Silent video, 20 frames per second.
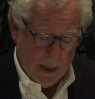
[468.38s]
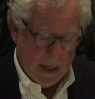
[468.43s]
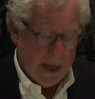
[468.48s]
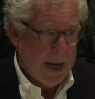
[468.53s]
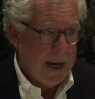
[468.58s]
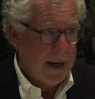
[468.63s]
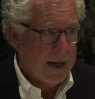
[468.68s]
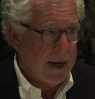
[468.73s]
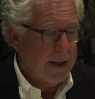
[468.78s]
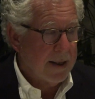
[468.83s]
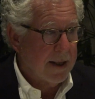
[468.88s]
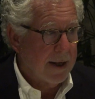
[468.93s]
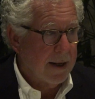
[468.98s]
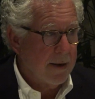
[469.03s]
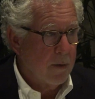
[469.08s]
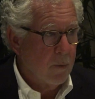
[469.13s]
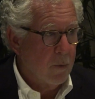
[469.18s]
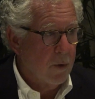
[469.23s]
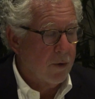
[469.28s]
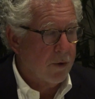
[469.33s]
and I think
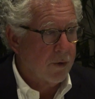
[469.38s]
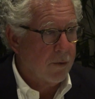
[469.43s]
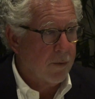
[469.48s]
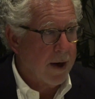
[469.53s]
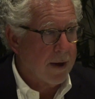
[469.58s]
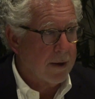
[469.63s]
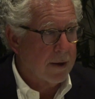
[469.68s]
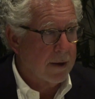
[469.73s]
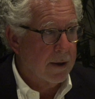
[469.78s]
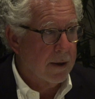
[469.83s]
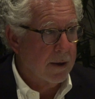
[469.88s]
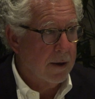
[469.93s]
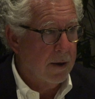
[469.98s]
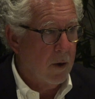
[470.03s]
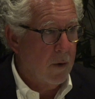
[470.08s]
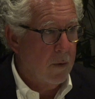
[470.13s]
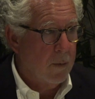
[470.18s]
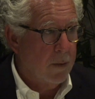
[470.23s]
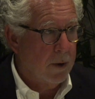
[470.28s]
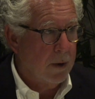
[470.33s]
it will threaten the
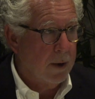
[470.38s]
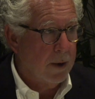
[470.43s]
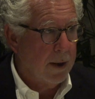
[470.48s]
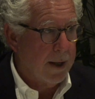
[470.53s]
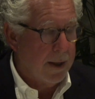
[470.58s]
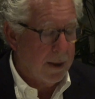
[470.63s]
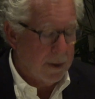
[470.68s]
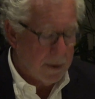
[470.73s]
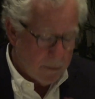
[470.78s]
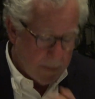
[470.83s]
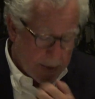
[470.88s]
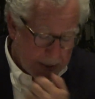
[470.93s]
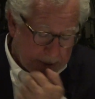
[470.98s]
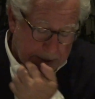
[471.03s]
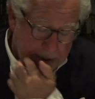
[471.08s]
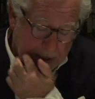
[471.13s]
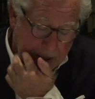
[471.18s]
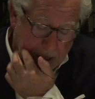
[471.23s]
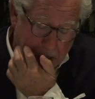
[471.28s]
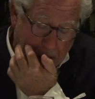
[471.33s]
global and
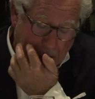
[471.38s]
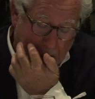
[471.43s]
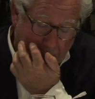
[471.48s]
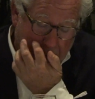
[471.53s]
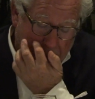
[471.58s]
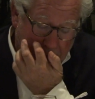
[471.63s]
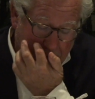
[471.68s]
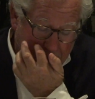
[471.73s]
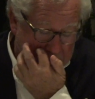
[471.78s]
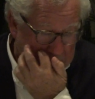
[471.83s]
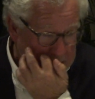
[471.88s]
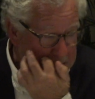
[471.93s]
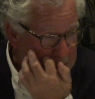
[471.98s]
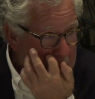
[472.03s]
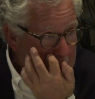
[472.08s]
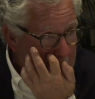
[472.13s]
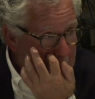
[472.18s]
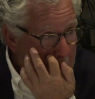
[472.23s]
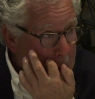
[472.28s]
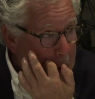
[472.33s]
domestic economies.
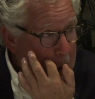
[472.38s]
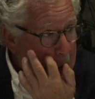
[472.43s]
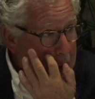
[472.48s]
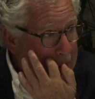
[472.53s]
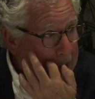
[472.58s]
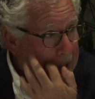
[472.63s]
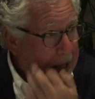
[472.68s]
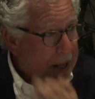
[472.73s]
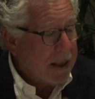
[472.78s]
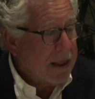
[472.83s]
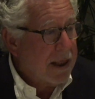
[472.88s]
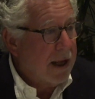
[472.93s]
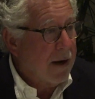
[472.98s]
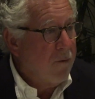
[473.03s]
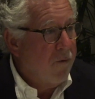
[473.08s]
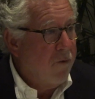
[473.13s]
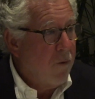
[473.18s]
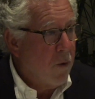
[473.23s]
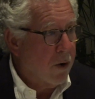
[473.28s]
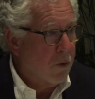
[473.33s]
And I
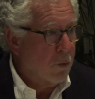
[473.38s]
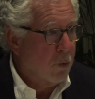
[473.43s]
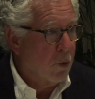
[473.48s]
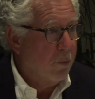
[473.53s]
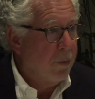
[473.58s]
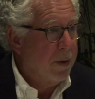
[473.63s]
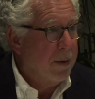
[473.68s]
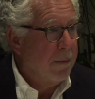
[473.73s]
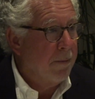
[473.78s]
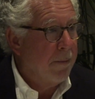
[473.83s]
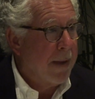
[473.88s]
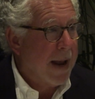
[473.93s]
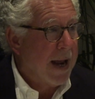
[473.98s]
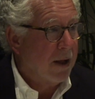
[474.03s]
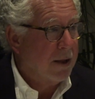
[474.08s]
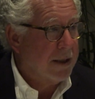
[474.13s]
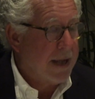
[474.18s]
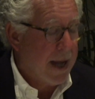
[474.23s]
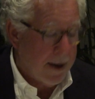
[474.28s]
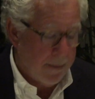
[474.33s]
think Ford will be
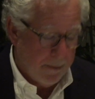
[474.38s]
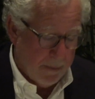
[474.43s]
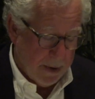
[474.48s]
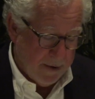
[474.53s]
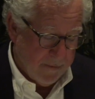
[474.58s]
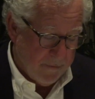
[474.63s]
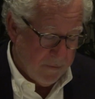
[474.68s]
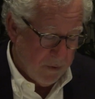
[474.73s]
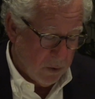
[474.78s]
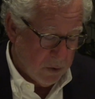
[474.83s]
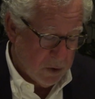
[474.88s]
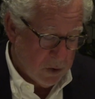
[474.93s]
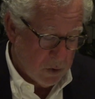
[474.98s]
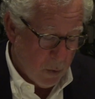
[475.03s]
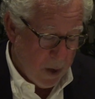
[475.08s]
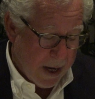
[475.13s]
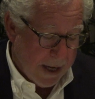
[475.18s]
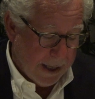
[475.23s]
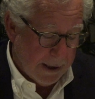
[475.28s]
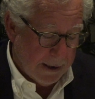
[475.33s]
bailed out by
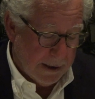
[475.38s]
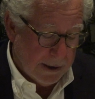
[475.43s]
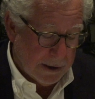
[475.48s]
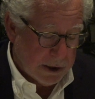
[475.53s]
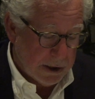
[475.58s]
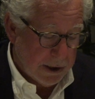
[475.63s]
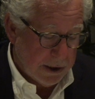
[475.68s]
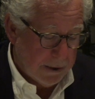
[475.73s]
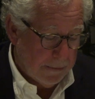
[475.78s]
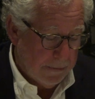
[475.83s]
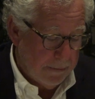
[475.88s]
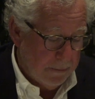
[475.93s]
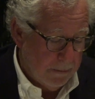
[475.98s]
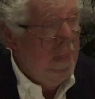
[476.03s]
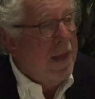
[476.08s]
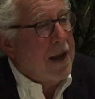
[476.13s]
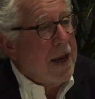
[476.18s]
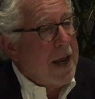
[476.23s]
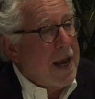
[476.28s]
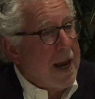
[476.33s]
Volkswagen this year.
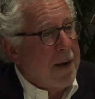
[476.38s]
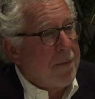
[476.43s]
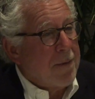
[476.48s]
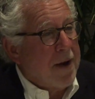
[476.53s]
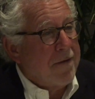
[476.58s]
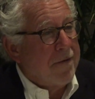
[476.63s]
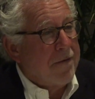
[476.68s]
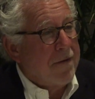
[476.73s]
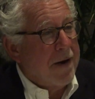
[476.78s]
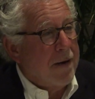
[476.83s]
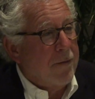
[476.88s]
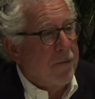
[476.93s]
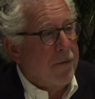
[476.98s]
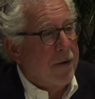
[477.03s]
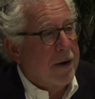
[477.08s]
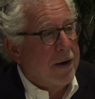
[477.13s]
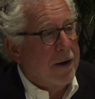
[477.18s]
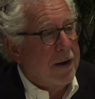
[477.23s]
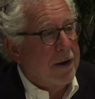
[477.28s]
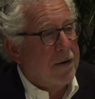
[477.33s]
And my
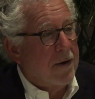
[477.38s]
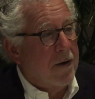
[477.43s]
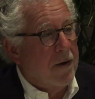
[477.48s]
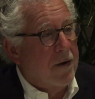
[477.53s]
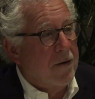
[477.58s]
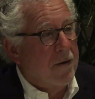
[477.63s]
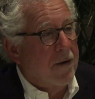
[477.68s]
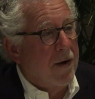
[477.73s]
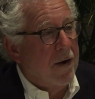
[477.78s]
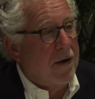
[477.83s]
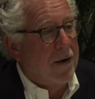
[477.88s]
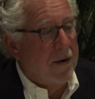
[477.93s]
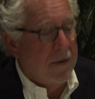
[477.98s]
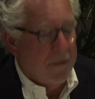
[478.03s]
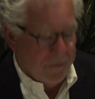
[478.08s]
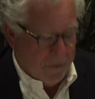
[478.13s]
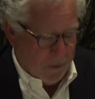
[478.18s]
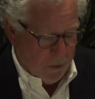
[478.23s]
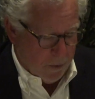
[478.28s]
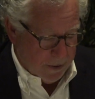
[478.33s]
favorite,
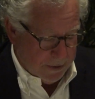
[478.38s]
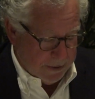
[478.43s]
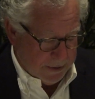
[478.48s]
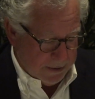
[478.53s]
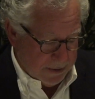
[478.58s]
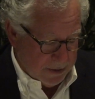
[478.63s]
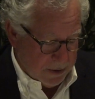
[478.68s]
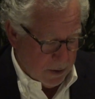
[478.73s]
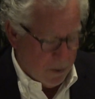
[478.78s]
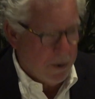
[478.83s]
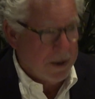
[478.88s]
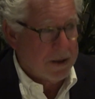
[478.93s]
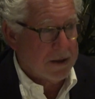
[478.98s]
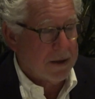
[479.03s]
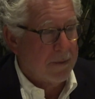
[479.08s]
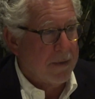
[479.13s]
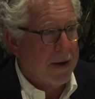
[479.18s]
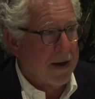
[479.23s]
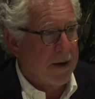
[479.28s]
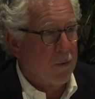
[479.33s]
of course, is always
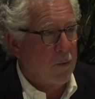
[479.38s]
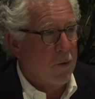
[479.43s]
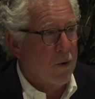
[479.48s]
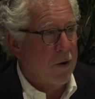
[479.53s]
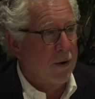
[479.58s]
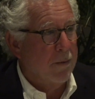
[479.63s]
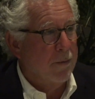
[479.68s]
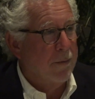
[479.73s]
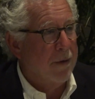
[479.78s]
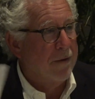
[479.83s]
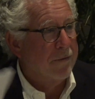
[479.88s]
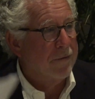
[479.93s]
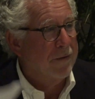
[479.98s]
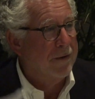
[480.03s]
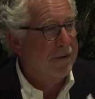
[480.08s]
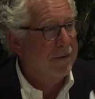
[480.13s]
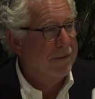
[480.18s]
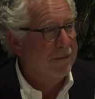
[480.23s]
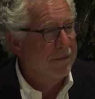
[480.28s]
about Warren Buffett.